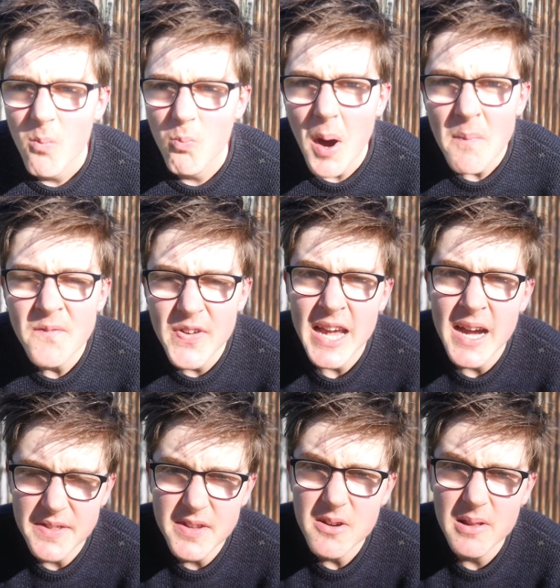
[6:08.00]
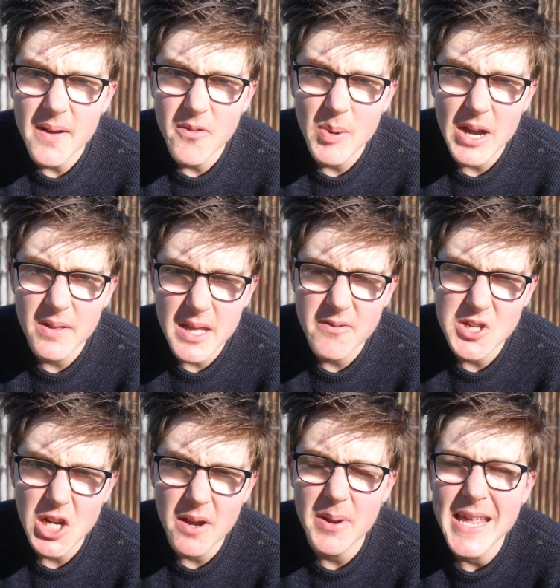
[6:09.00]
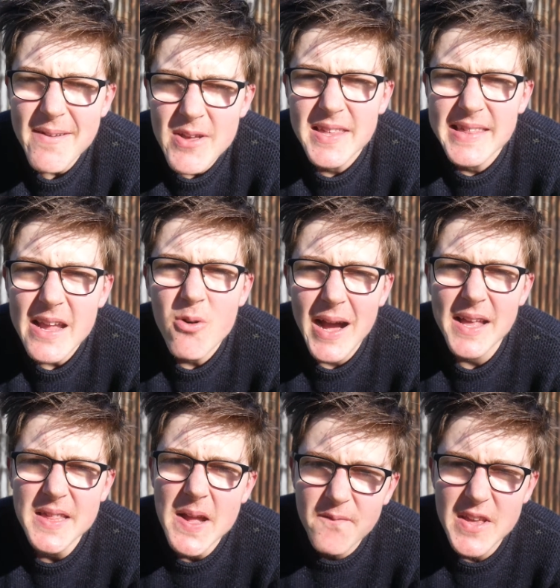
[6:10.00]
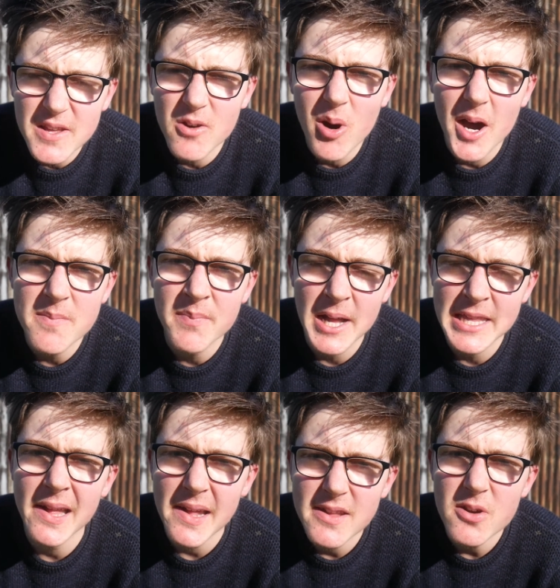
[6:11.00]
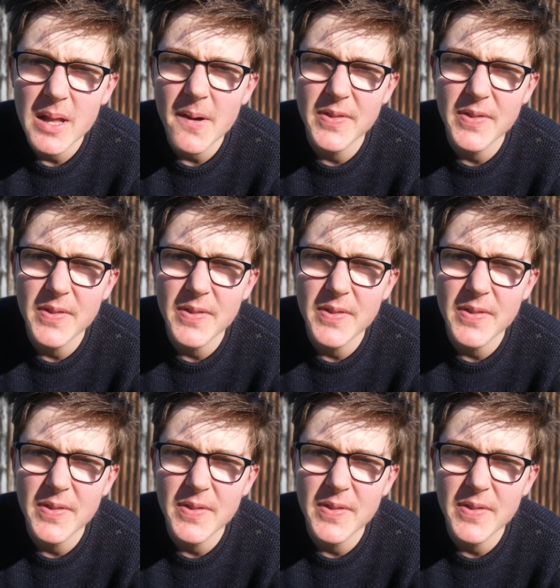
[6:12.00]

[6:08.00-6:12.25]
One thing I do love about the original iPad, if it still has that physical home button, and I do love